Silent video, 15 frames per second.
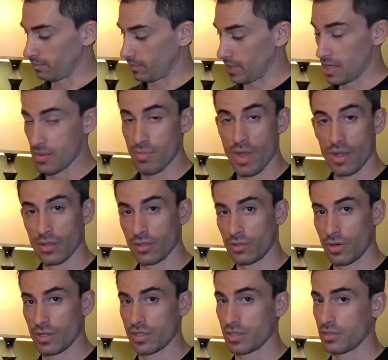email
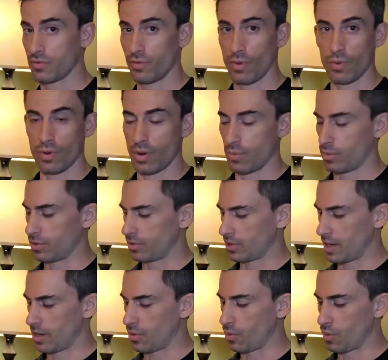addresses, phone numbers,
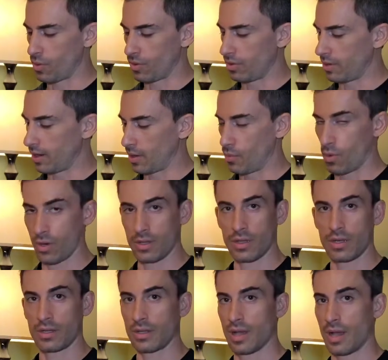anyone that I want to get
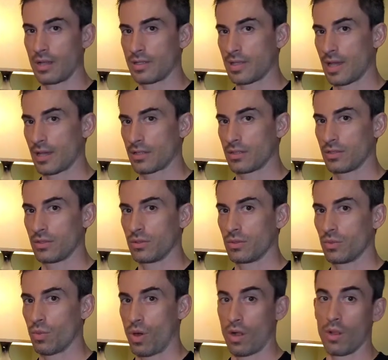in contact to
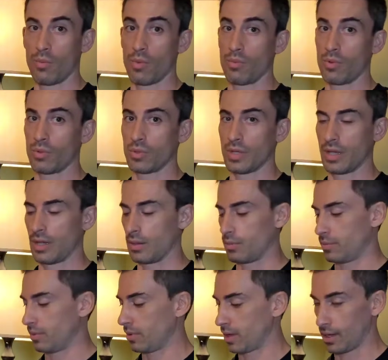while I'm at boot camp.
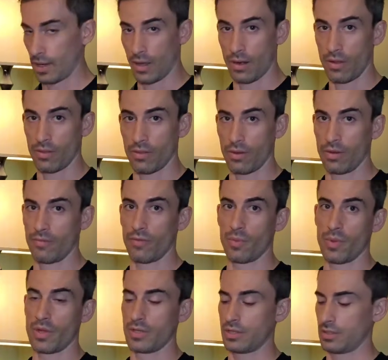I got all their
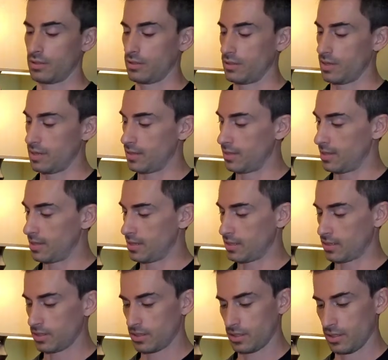information in
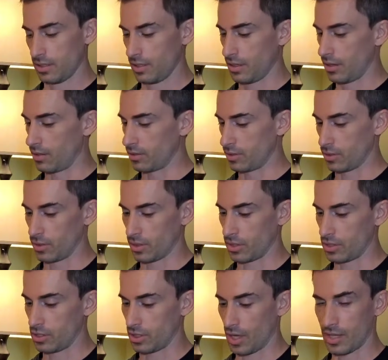this. Also, I
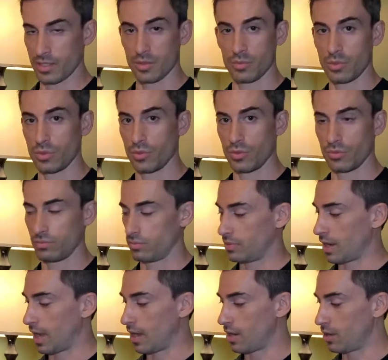can jot some new
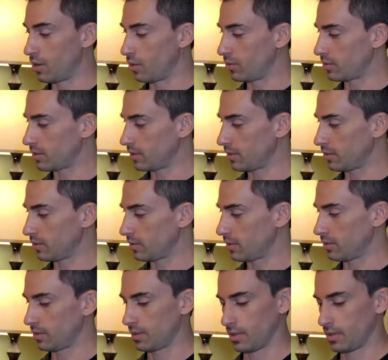notes into it.